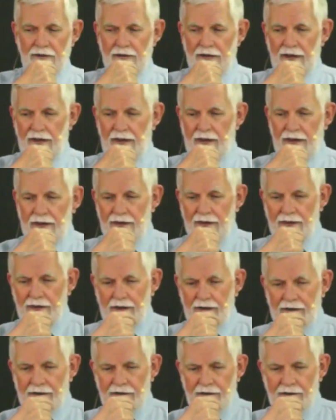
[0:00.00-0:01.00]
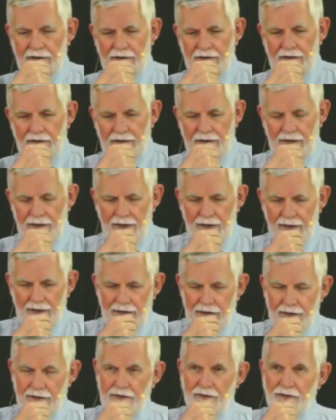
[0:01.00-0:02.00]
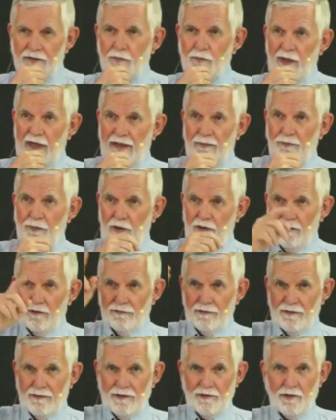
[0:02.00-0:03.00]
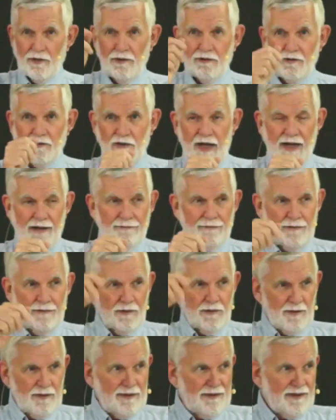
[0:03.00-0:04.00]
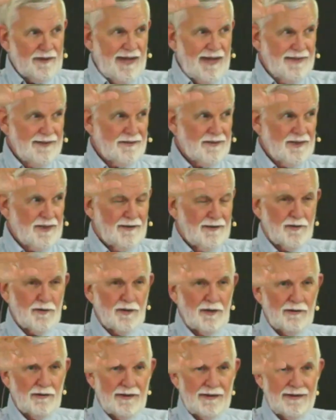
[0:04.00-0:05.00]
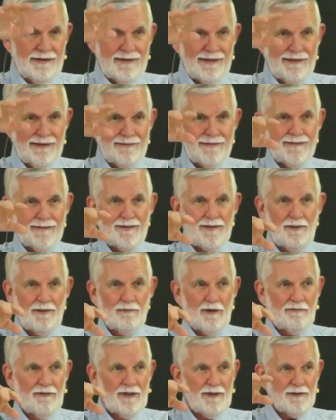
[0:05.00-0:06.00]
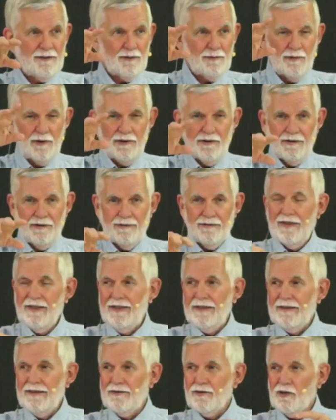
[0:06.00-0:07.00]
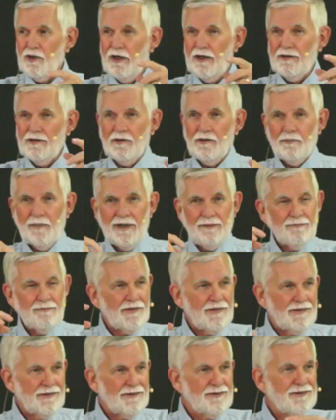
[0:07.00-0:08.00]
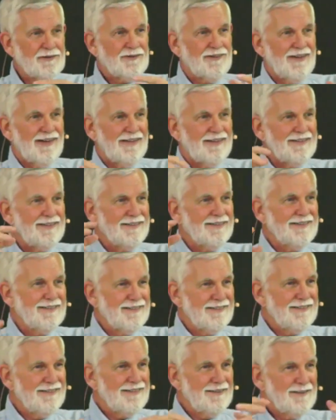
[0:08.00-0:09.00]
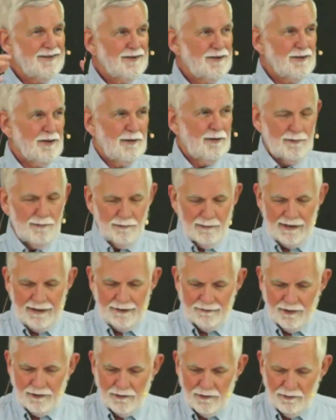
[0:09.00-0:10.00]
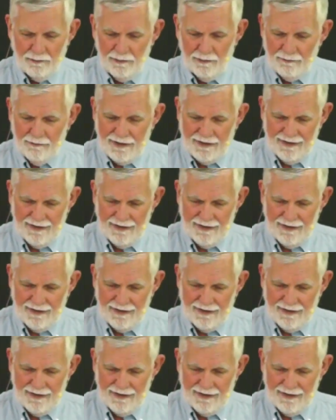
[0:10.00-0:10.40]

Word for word: Uh, there's a paper over in the church office that hangs there showing uh, some of us were charter members, right? So we have to do what we can.